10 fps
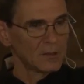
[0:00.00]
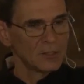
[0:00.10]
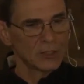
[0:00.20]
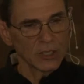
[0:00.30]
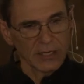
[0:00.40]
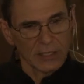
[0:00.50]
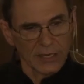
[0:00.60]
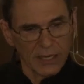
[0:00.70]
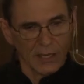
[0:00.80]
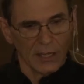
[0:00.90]

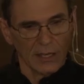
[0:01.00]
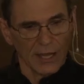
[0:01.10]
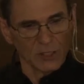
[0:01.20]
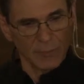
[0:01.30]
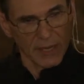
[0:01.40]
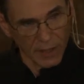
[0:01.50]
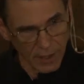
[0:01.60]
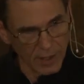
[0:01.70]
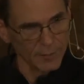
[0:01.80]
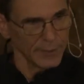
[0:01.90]
Suddenly it has
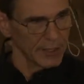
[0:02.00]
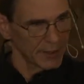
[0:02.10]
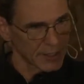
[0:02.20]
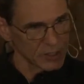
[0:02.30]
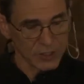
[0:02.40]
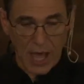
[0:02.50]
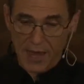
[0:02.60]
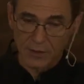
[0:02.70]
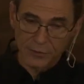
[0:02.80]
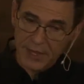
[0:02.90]
become in our society, I
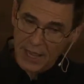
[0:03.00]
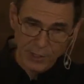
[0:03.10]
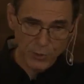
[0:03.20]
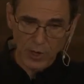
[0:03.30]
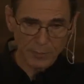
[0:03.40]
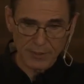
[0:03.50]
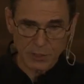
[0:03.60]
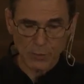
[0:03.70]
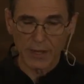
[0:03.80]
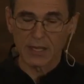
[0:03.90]
don't think I grew up in
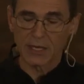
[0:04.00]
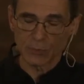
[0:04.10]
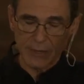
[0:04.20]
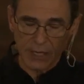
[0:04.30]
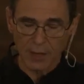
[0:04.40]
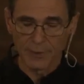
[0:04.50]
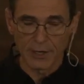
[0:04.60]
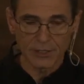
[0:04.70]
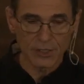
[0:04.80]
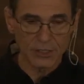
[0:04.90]
this way, it has become in
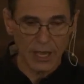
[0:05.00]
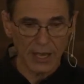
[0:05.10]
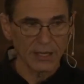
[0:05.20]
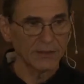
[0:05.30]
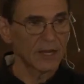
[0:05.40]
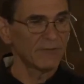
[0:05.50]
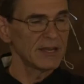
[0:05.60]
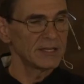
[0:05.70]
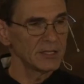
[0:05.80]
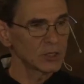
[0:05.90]
our society that if
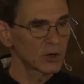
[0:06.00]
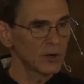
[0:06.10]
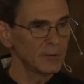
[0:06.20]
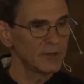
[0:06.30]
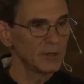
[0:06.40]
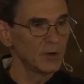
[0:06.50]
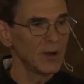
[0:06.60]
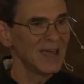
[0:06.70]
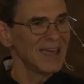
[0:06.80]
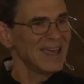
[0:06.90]
disagree with you,
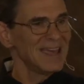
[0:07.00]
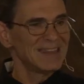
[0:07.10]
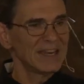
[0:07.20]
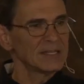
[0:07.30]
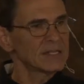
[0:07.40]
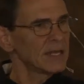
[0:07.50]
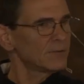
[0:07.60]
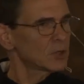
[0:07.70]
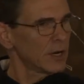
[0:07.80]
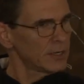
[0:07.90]
that instead of
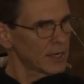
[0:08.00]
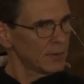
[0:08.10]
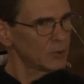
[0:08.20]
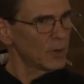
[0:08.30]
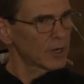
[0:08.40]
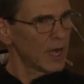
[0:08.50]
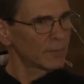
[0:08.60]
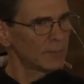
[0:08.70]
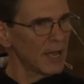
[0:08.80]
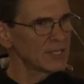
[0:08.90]
trying to come to a
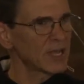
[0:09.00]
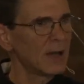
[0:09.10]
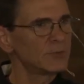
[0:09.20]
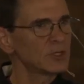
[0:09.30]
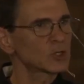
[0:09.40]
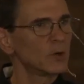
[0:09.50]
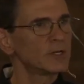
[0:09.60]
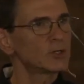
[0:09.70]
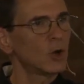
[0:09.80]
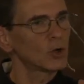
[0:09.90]
compromise, I'm just going to
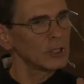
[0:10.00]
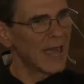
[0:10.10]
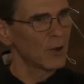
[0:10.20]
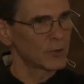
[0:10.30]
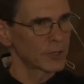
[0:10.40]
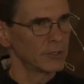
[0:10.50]
talk louder.